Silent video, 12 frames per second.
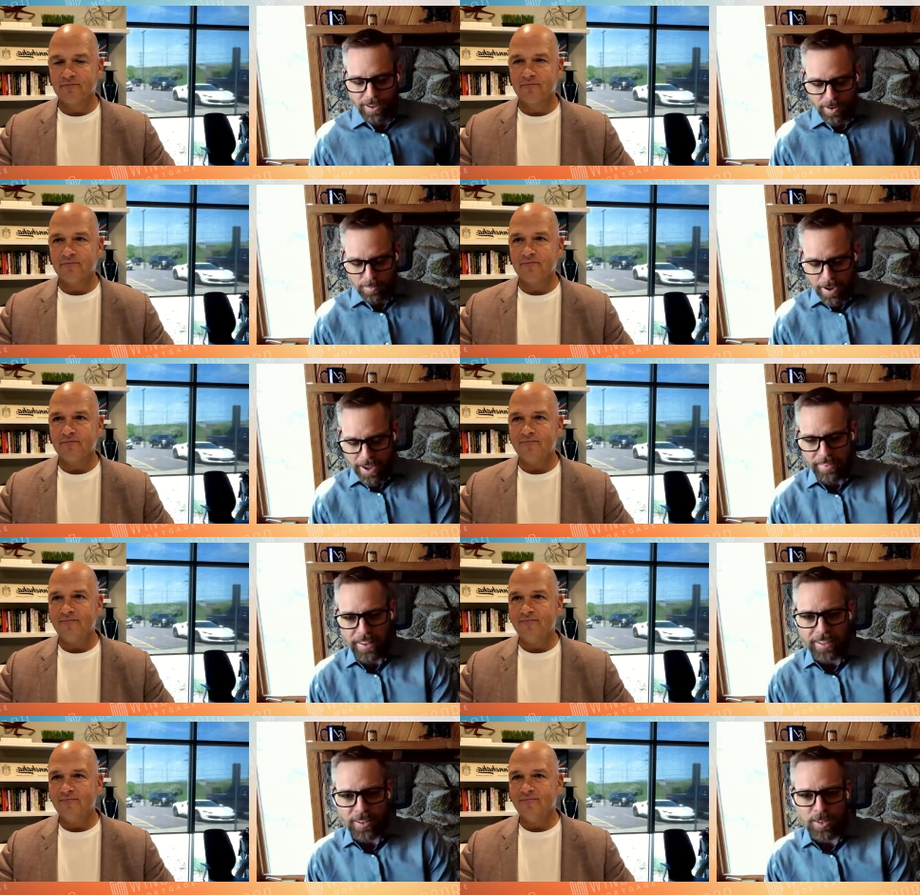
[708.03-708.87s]
Speaker 1: Oh
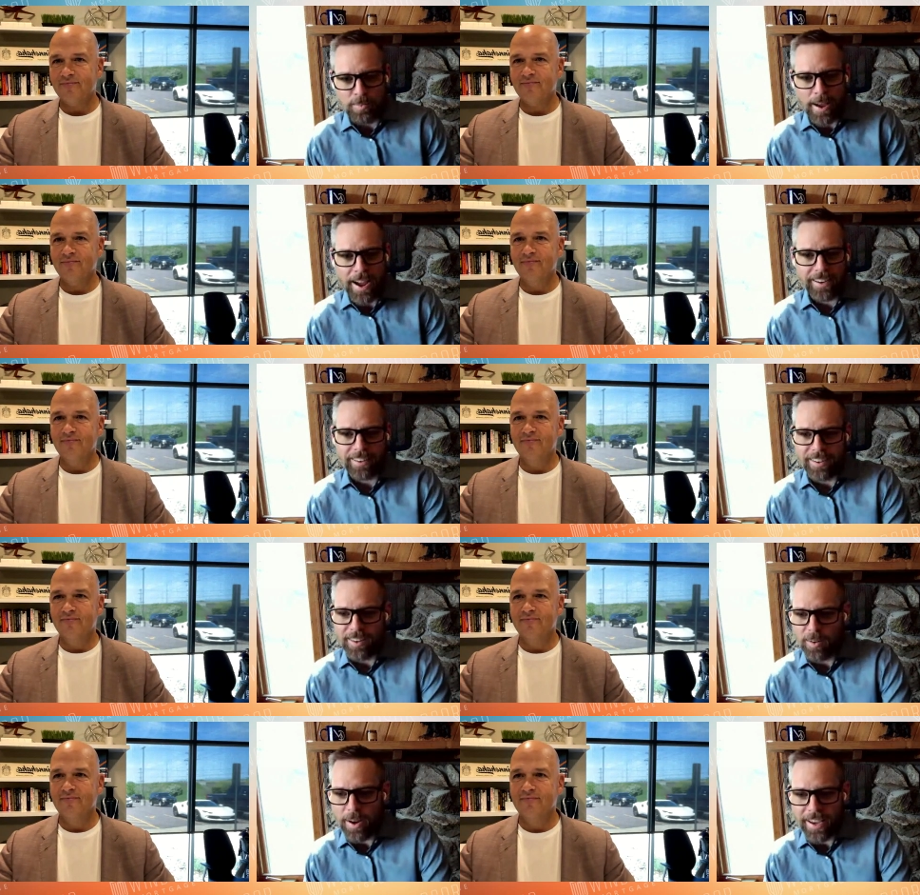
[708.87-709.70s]
man, that goes back
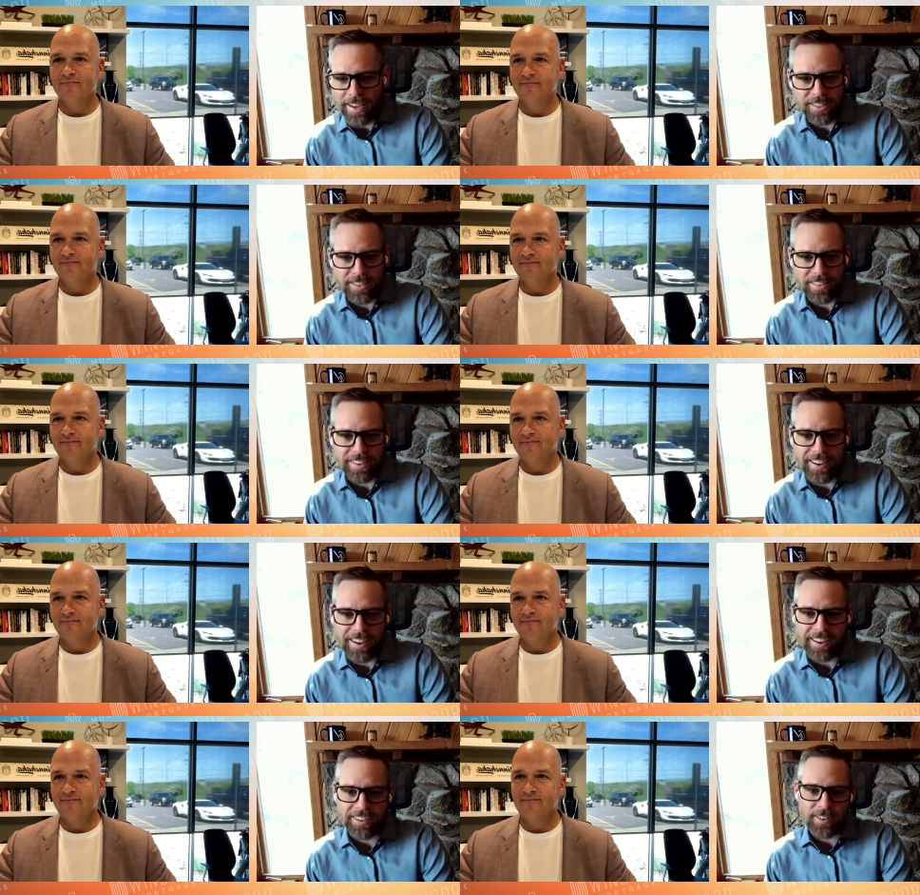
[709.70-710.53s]
a ways,
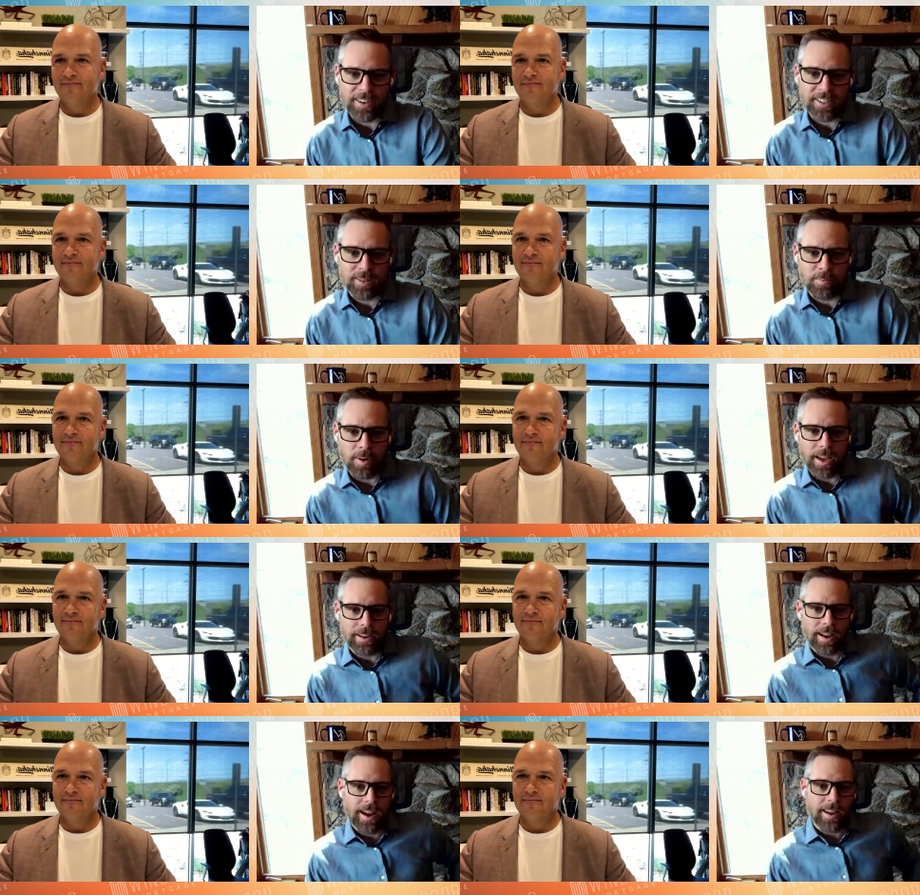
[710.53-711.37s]
uh, Chris.
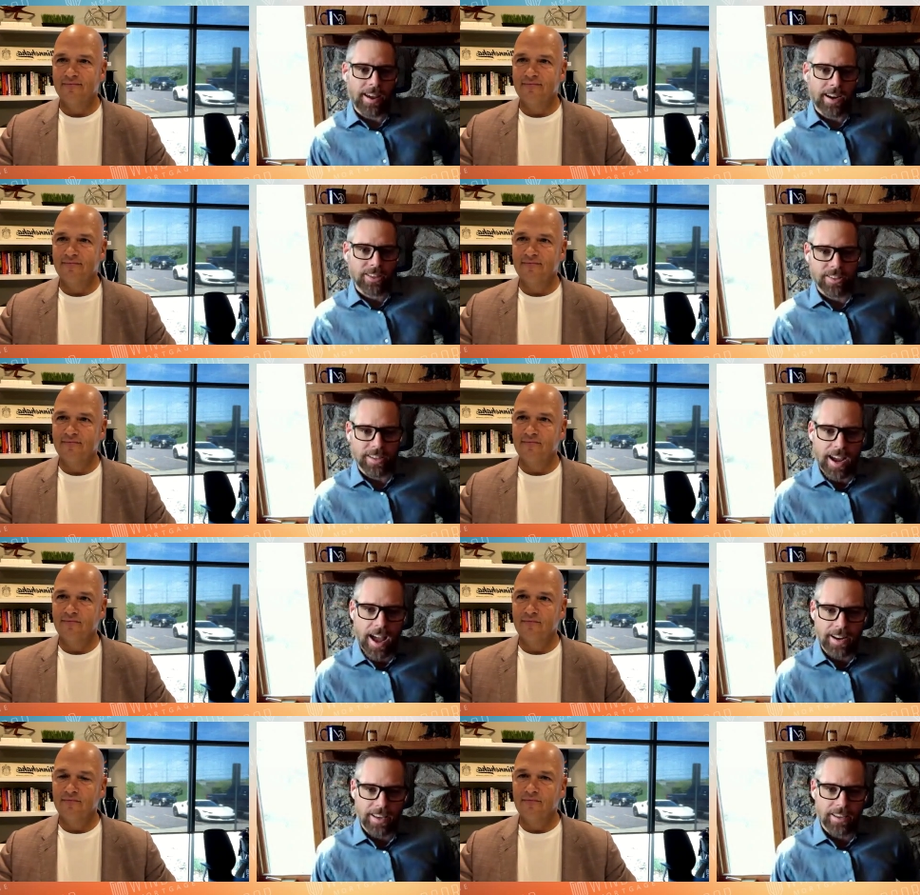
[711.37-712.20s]
But I actually
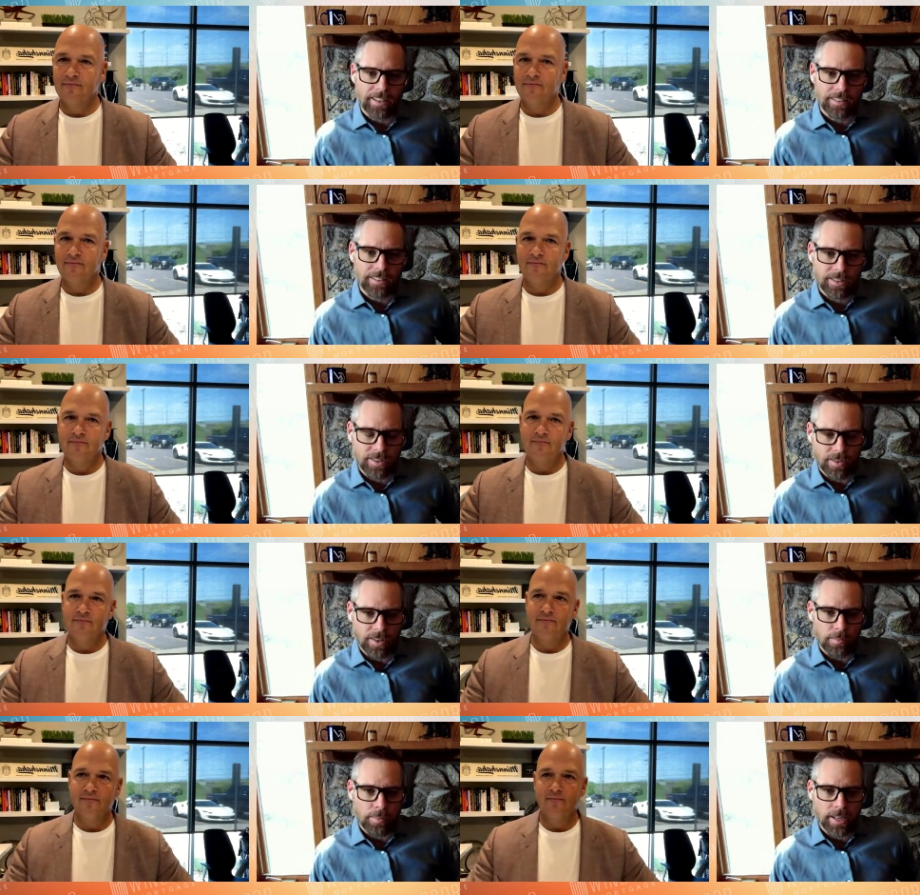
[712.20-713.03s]
got
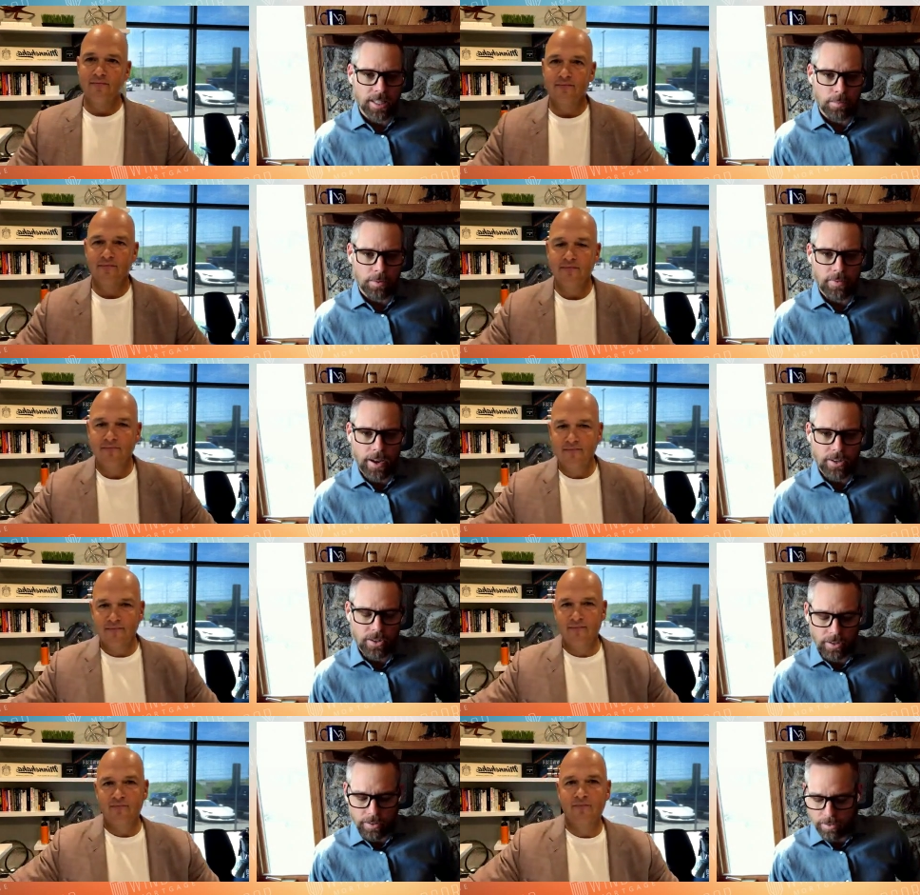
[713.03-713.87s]
into the appraisal
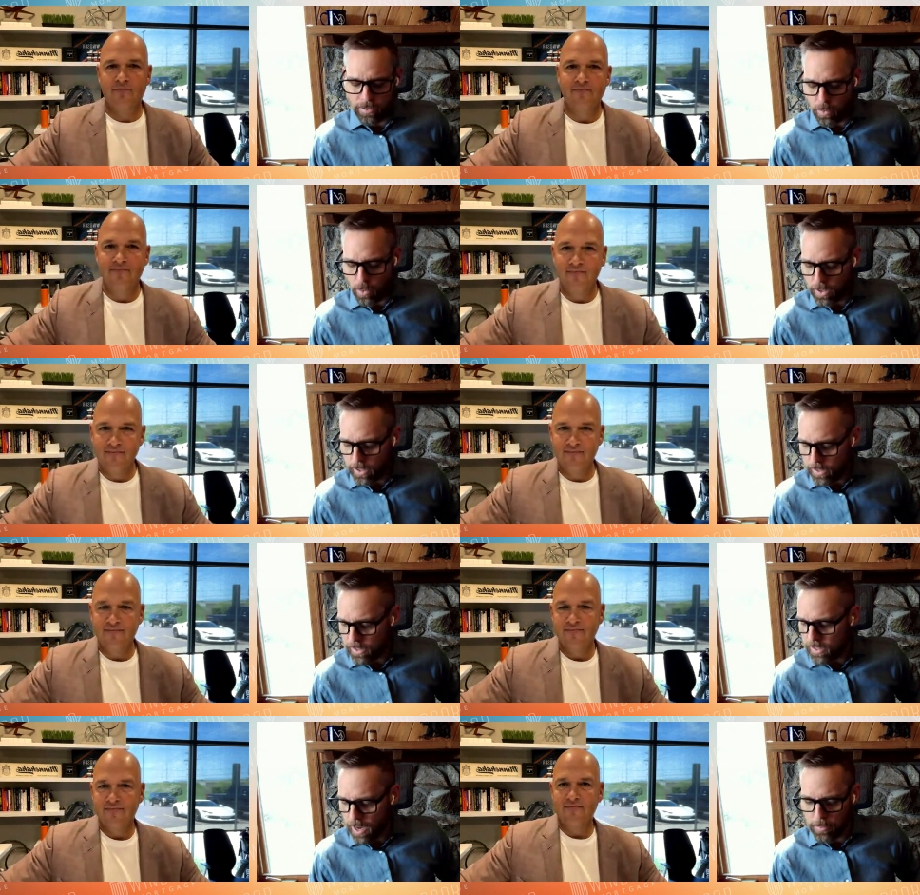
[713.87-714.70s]
profession
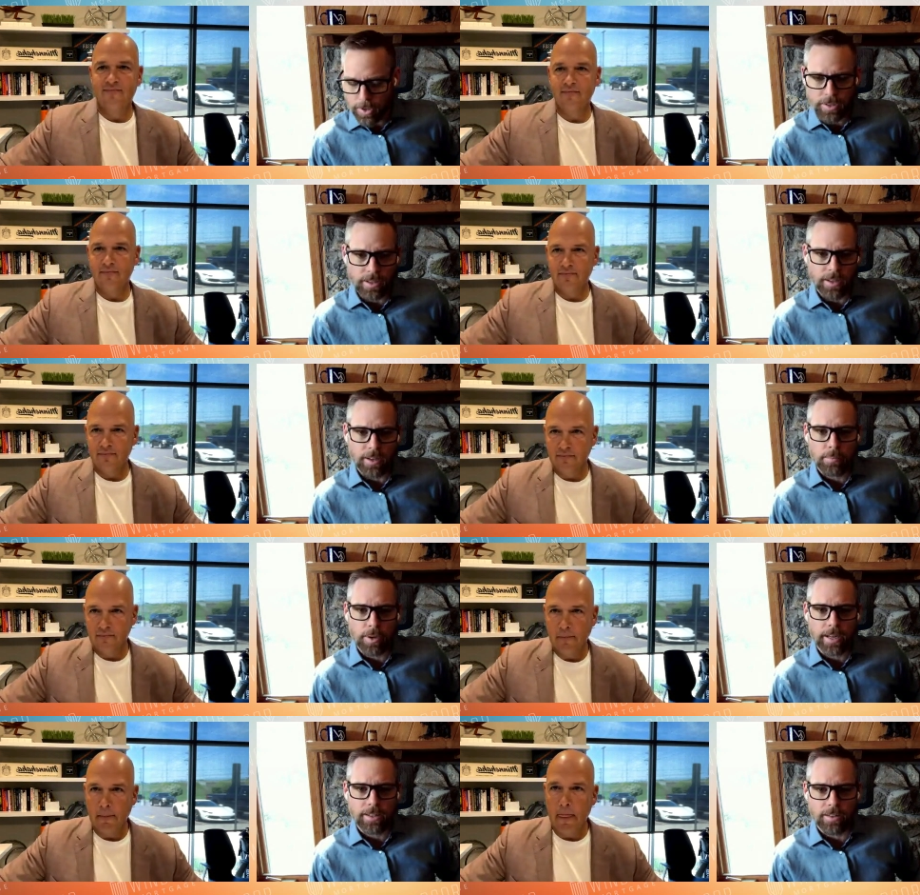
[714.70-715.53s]
working summers in an
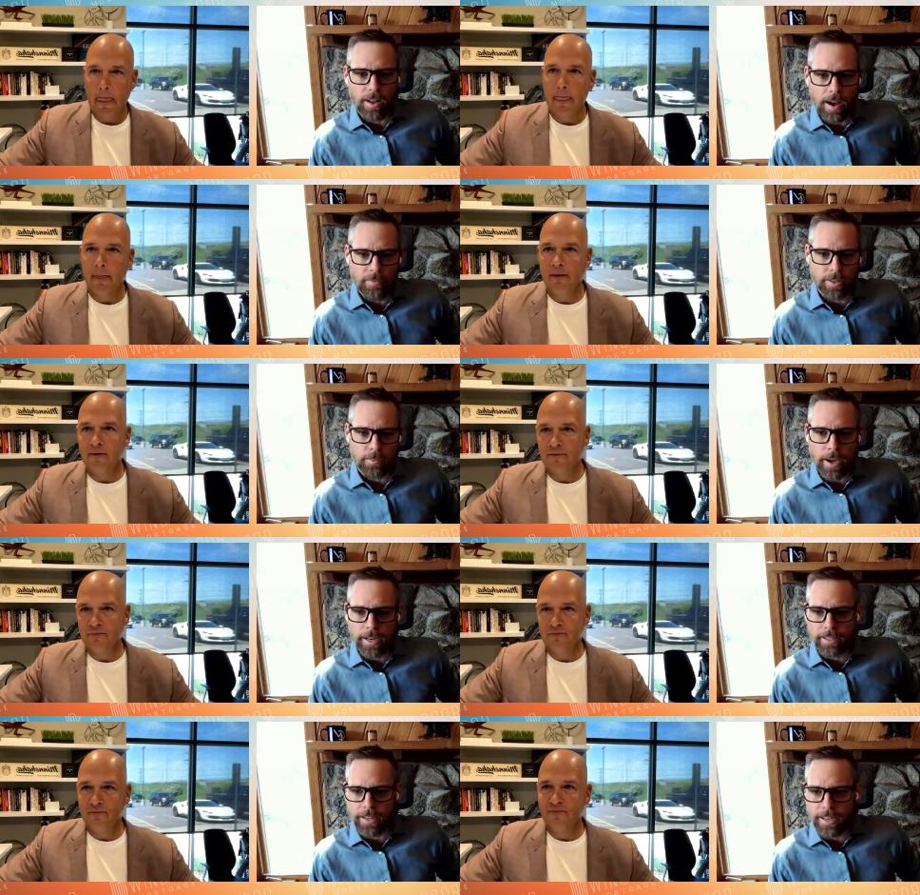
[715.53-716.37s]
appraisal office
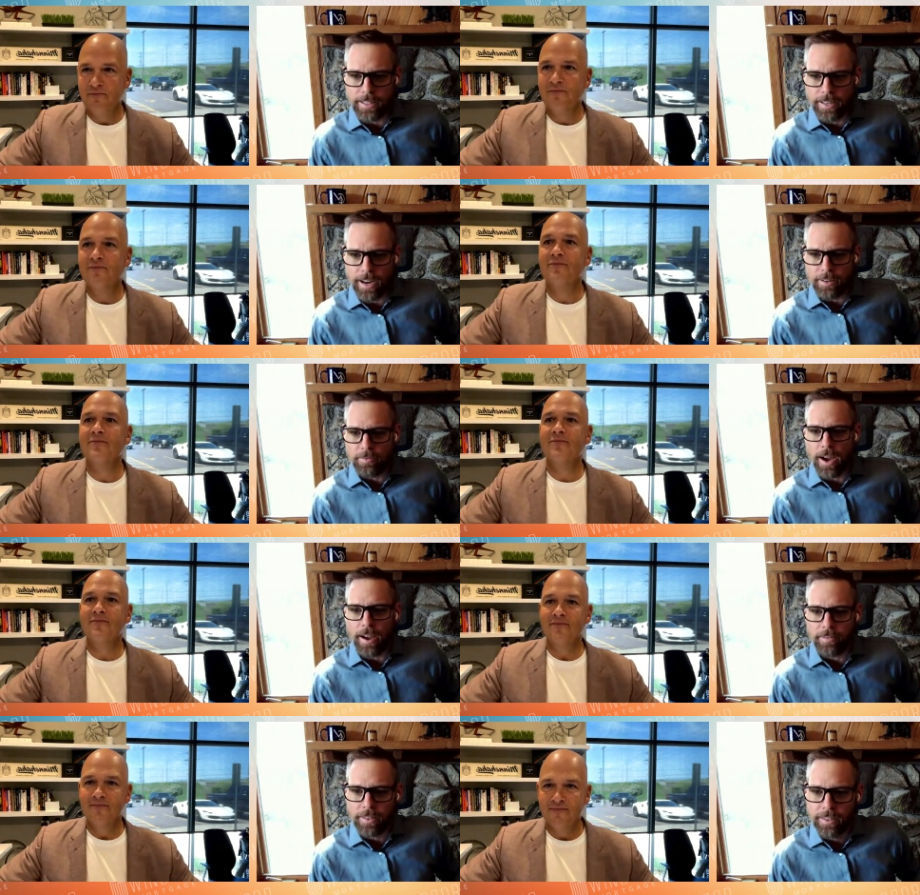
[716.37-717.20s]
back in 1995.